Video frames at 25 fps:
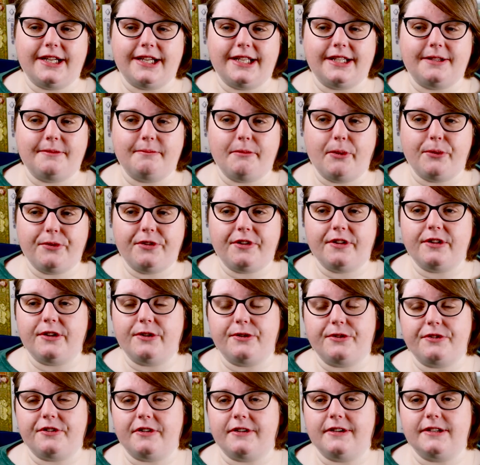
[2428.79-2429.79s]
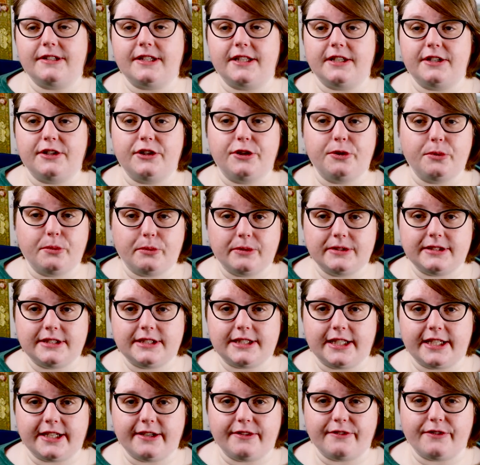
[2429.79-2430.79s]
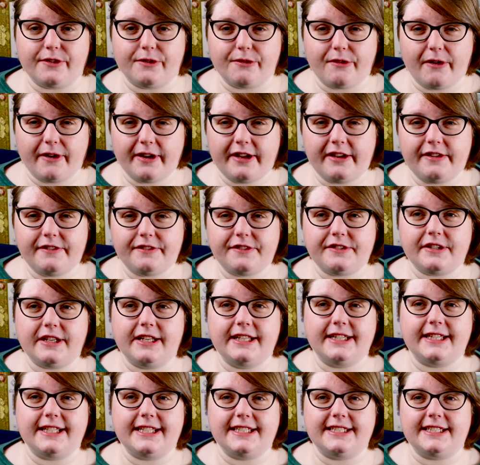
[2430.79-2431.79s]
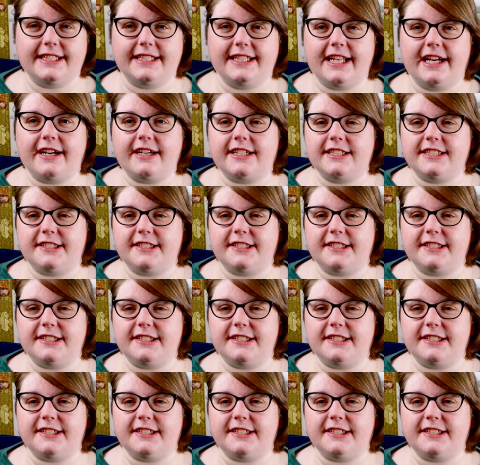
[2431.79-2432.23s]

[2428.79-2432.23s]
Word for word: and most of those are the new ones that have arrived and things like that,